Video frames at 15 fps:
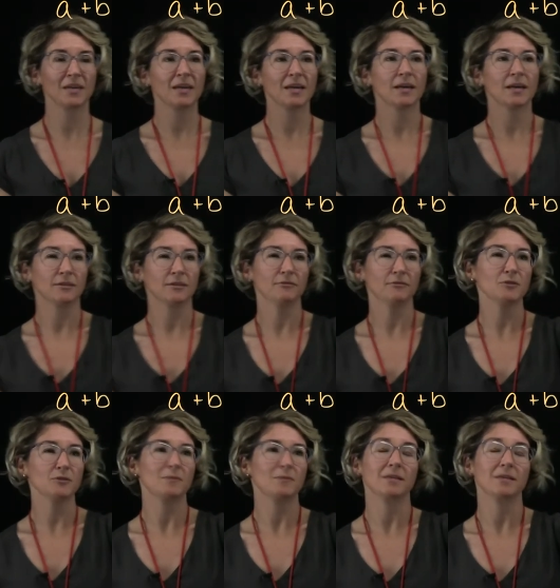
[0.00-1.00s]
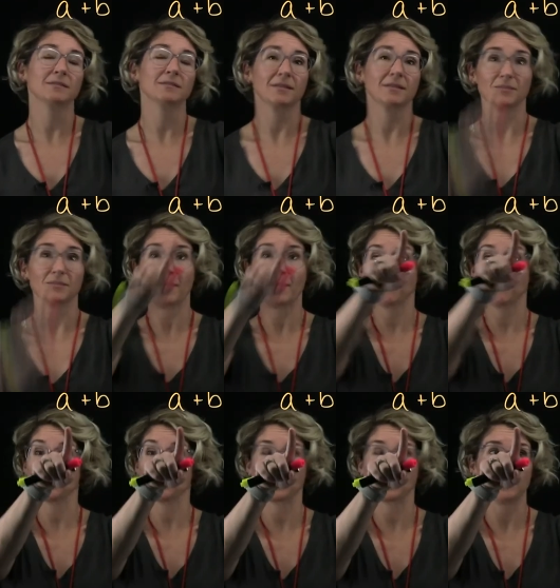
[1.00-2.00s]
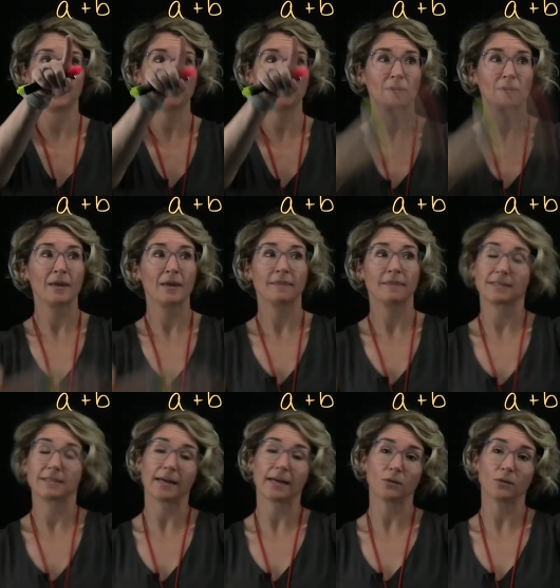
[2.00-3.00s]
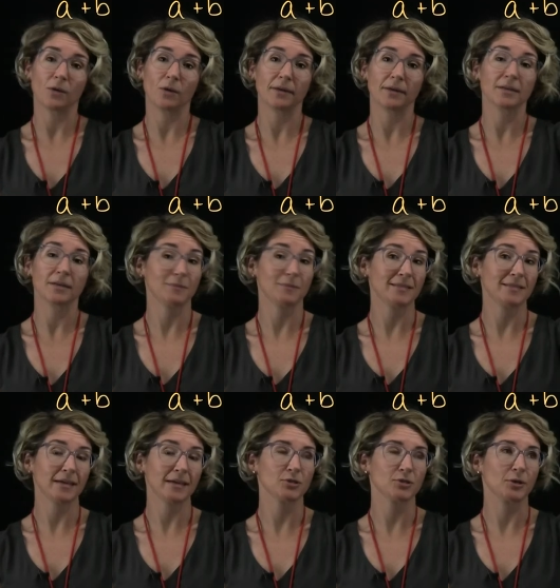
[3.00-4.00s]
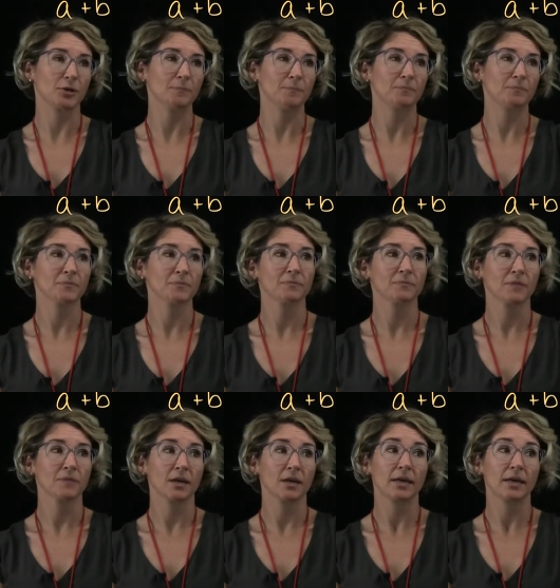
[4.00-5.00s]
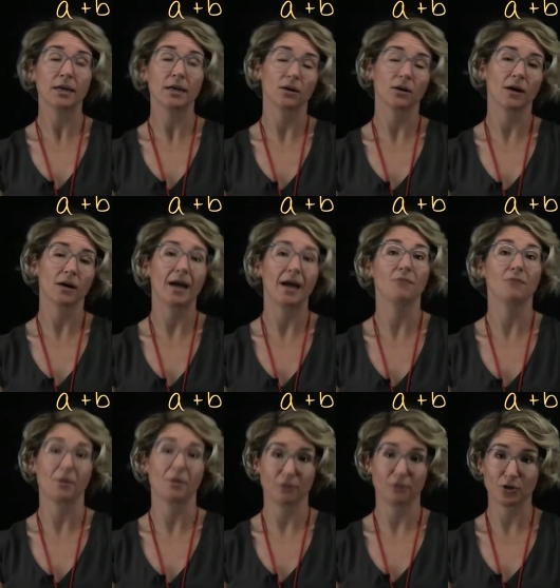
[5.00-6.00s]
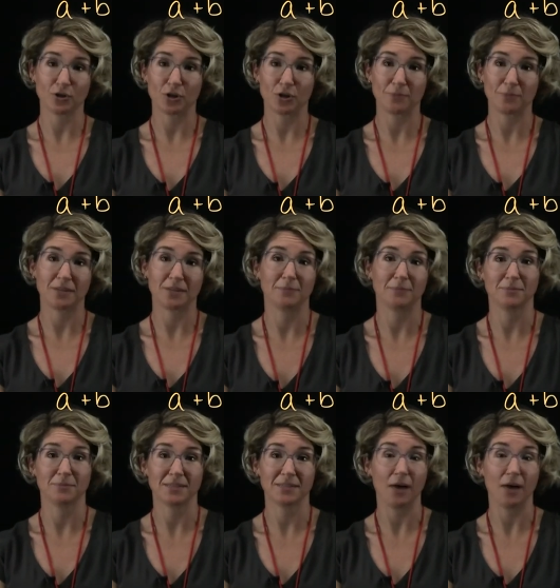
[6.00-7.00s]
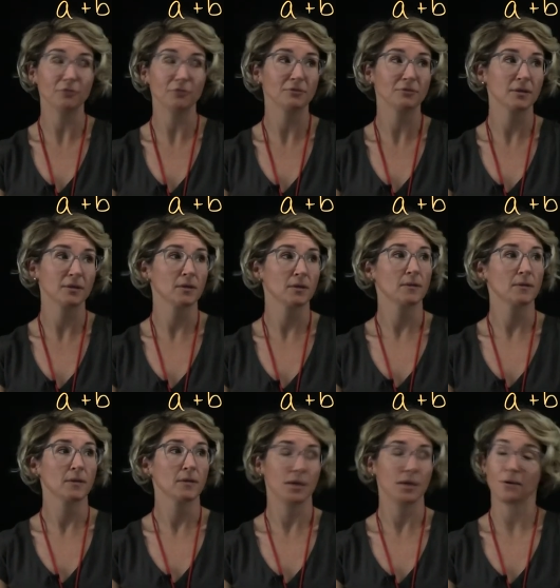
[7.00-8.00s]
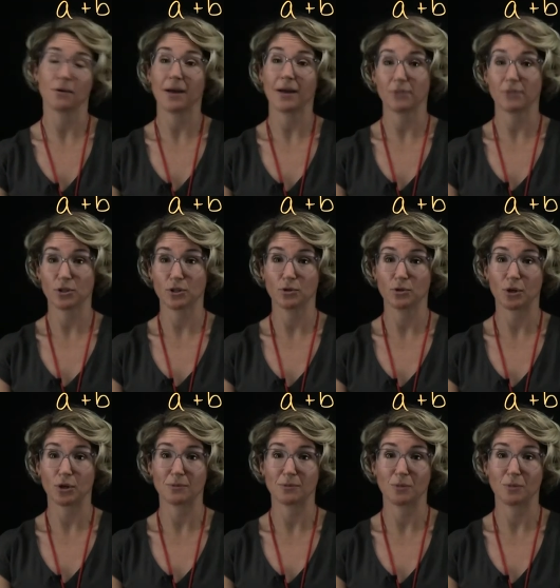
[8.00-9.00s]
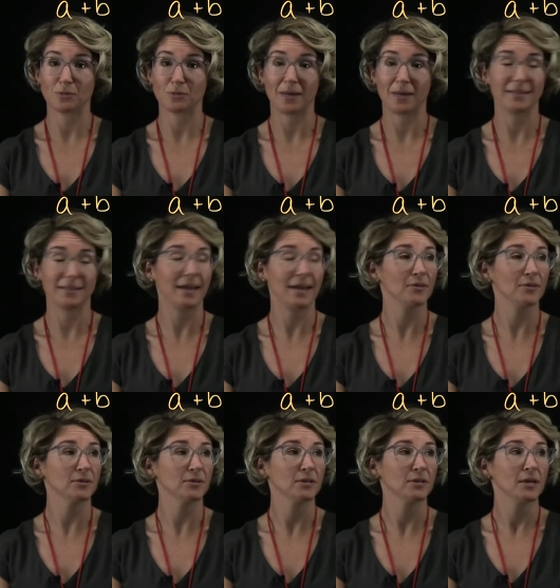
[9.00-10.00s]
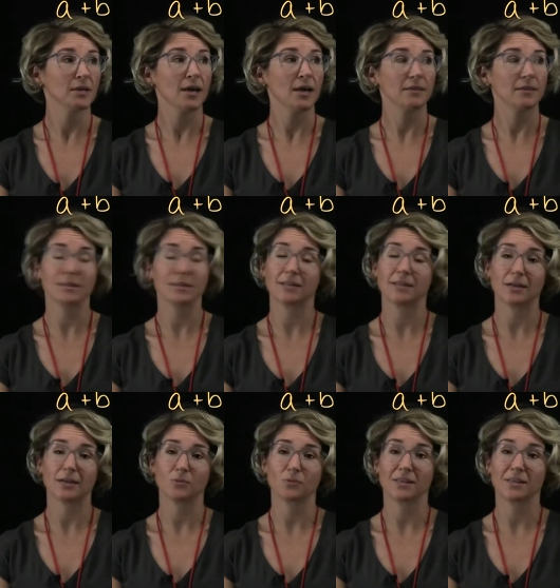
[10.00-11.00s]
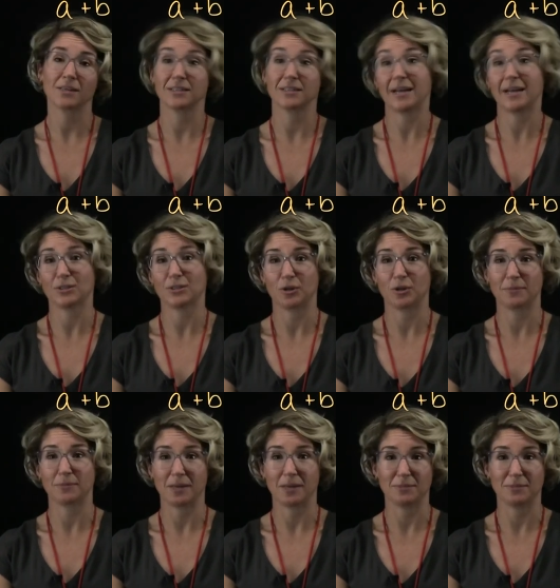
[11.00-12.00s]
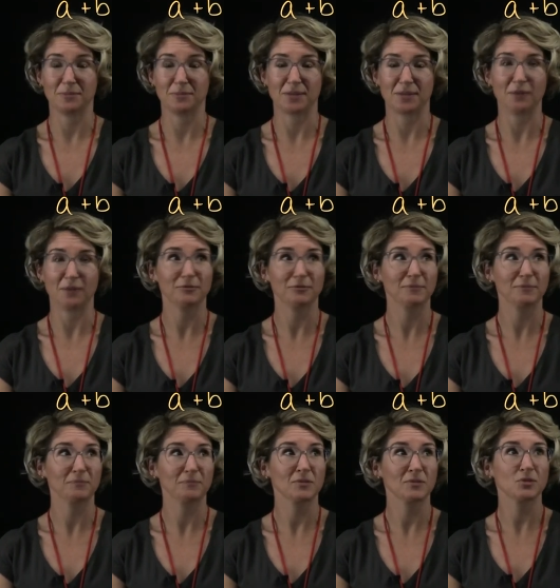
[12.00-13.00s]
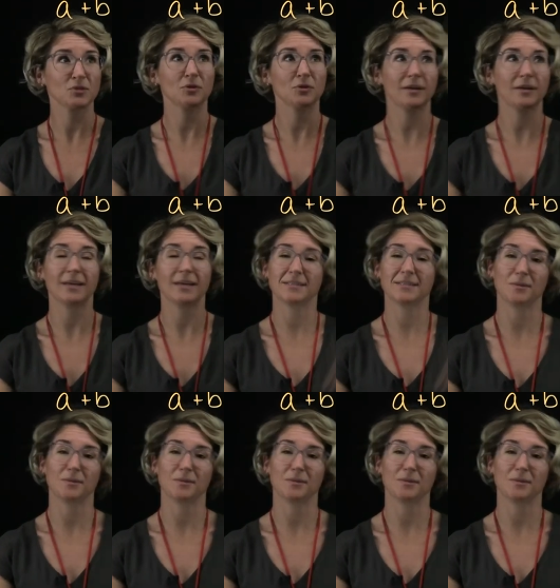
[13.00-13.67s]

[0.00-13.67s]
In the first piece, that's my first term. The second one is my second term. Here, I have my first term times himself. Here I have the two terms multiplied together, and then this last one is the last term times himself. So you can kind of see the